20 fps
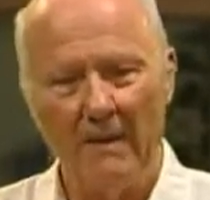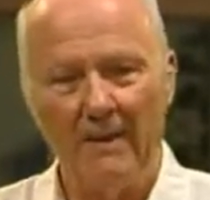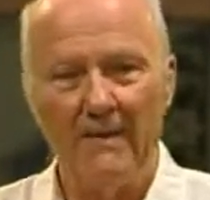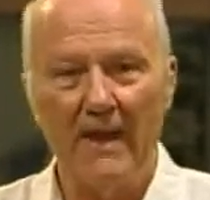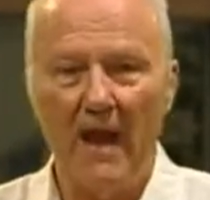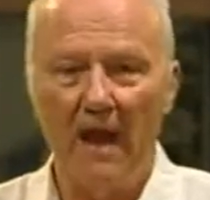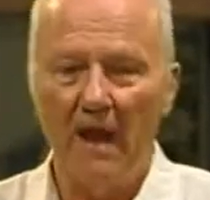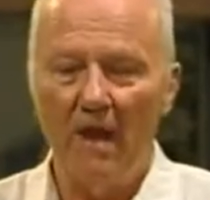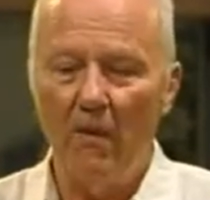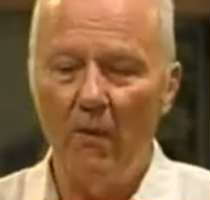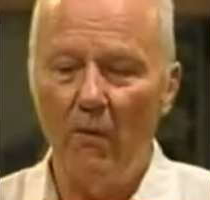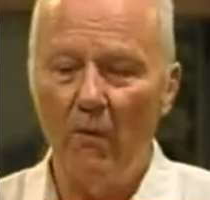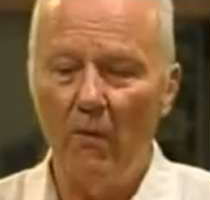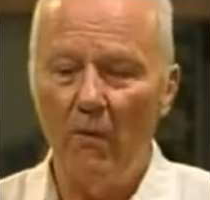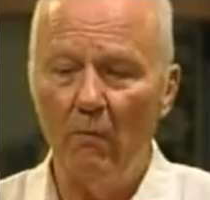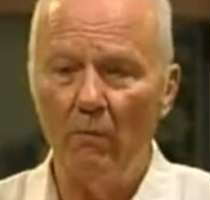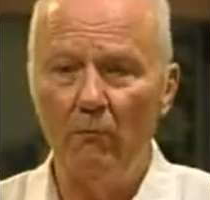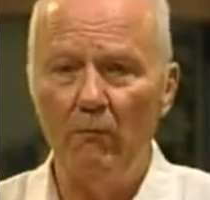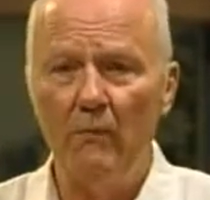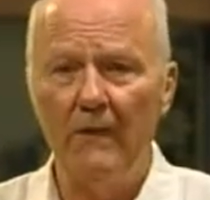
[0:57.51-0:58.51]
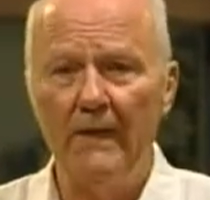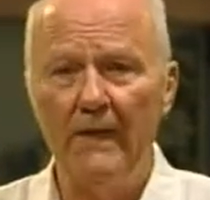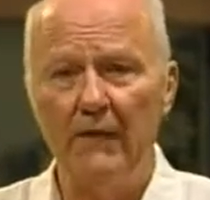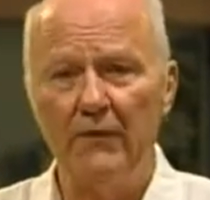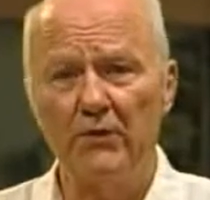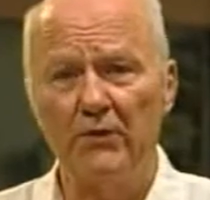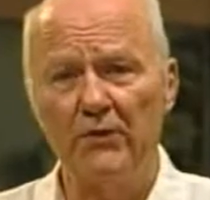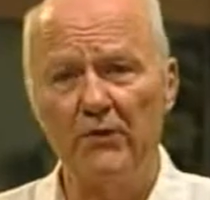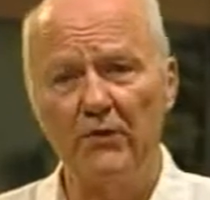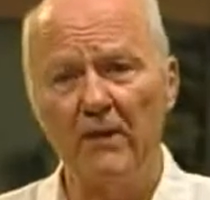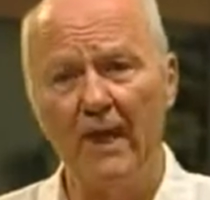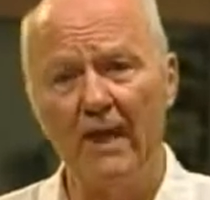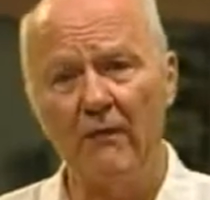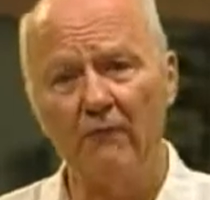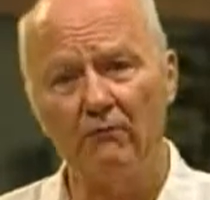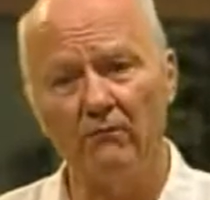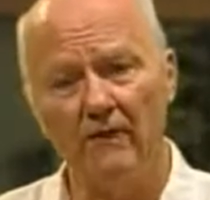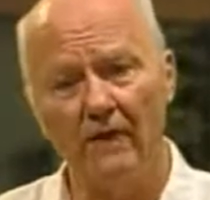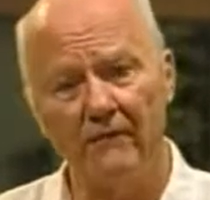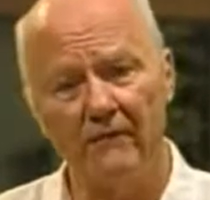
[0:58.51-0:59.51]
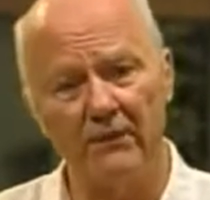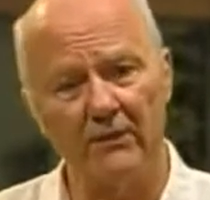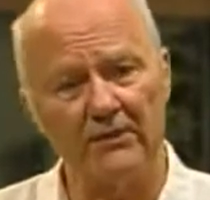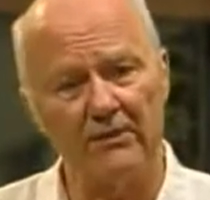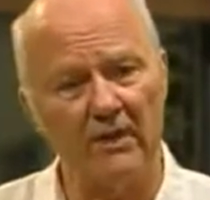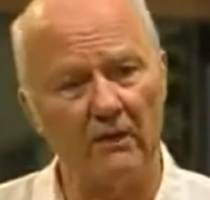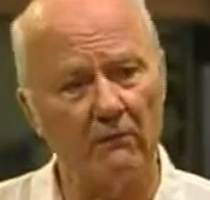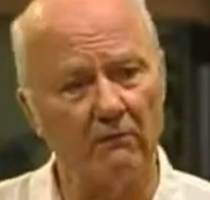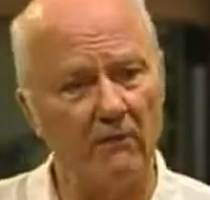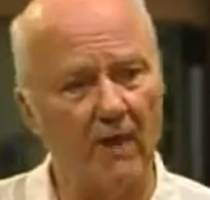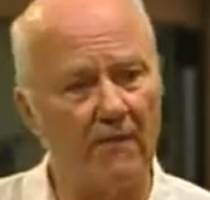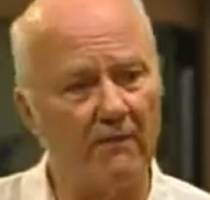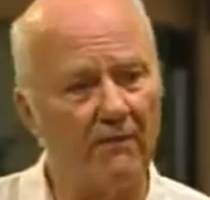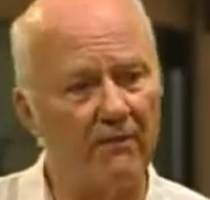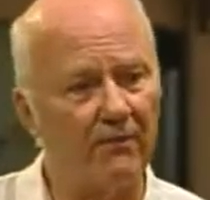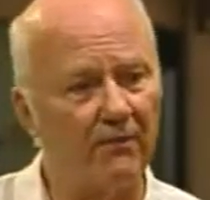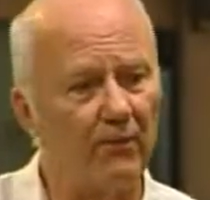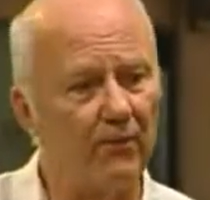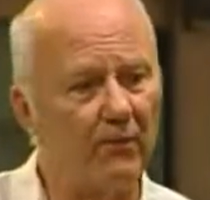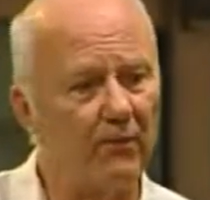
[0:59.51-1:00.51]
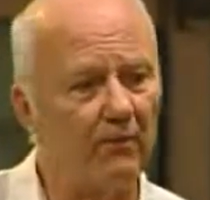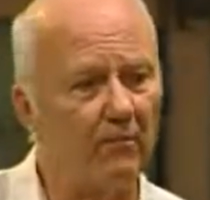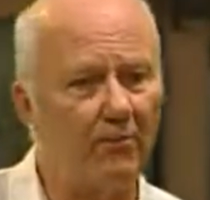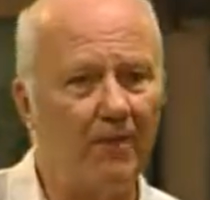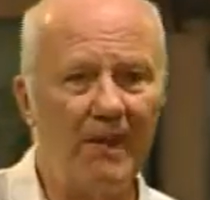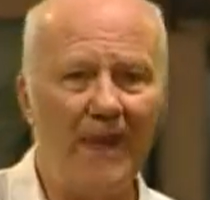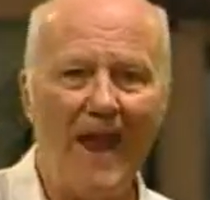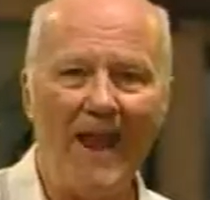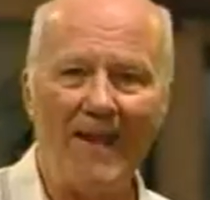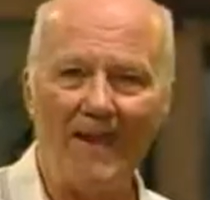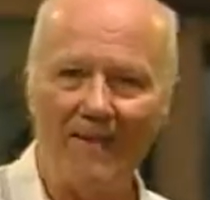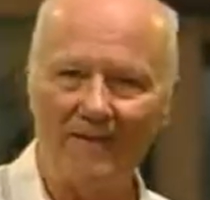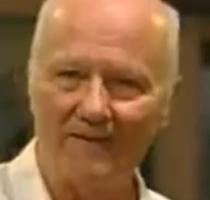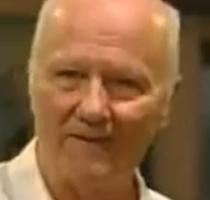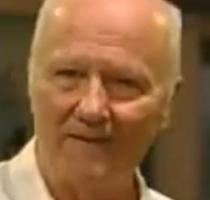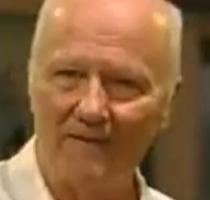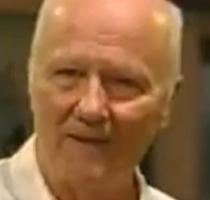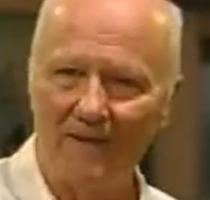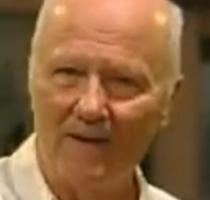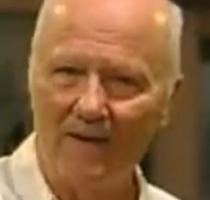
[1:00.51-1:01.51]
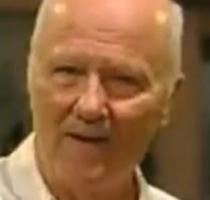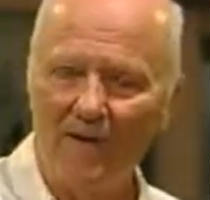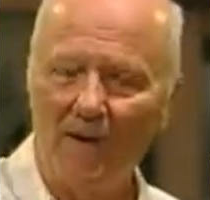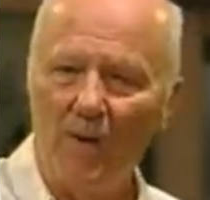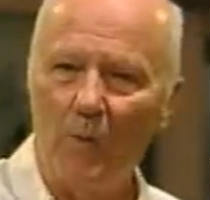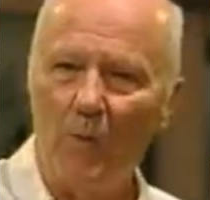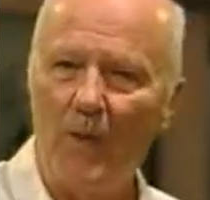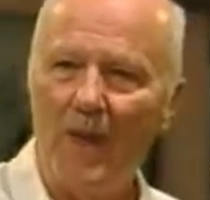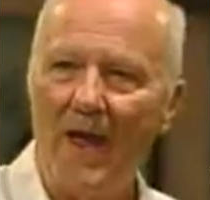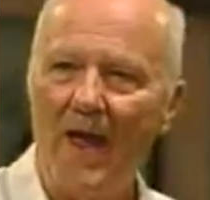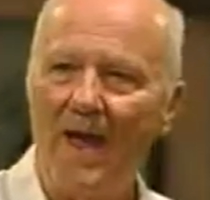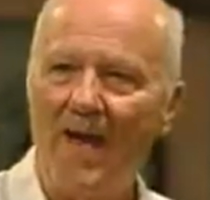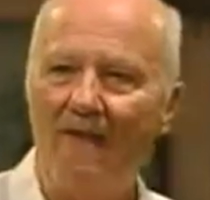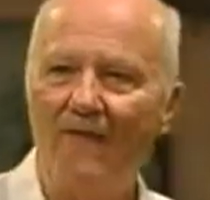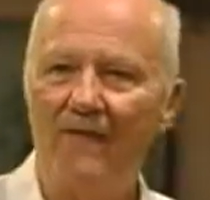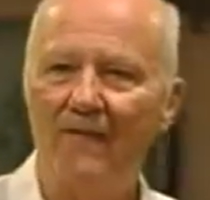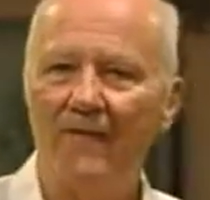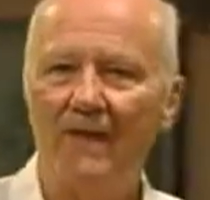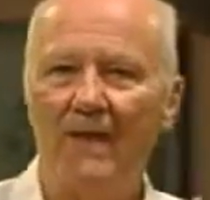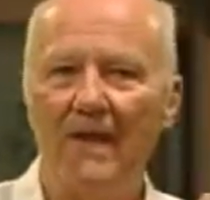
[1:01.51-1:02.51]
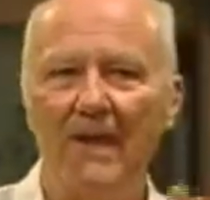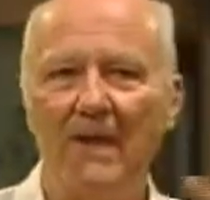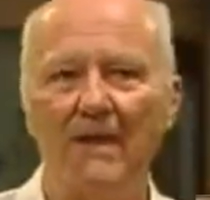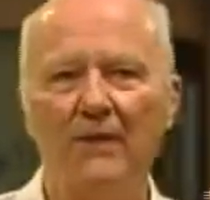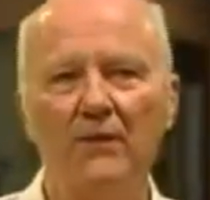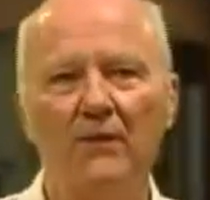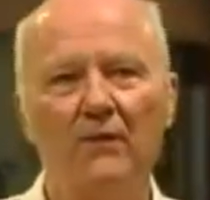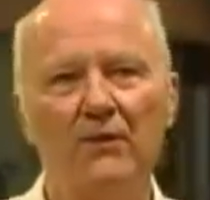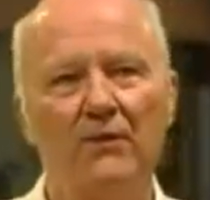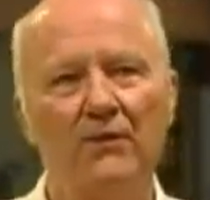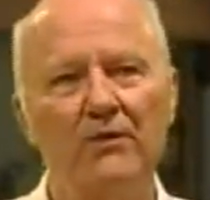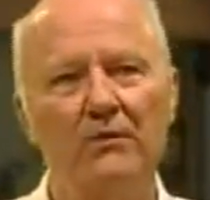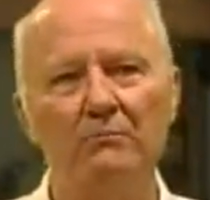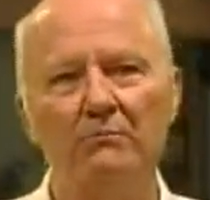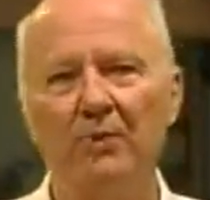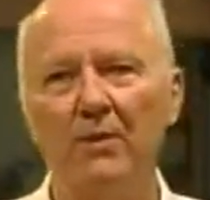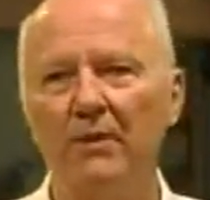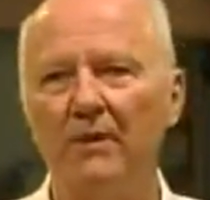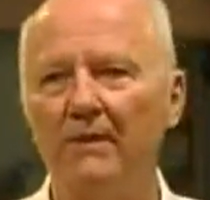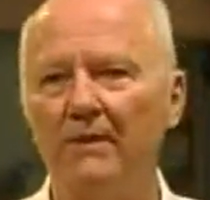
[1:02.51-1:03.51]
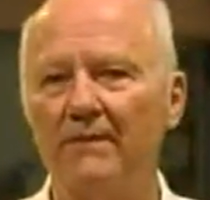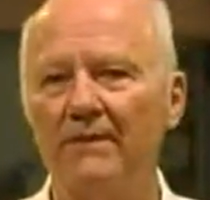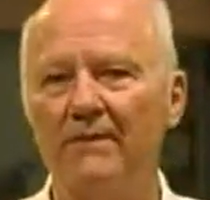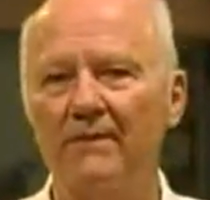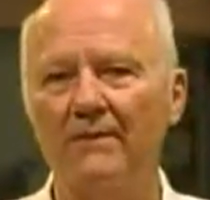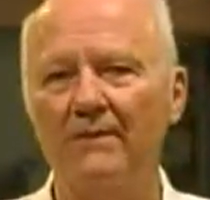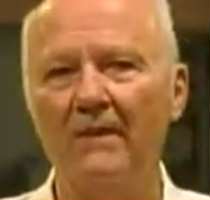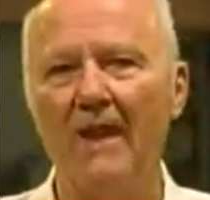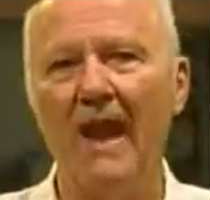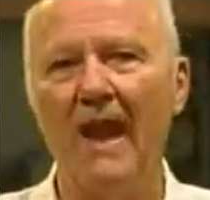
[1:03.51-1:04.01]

Now, religions are like rivers that run through the planet. We have Hindus, Buddhists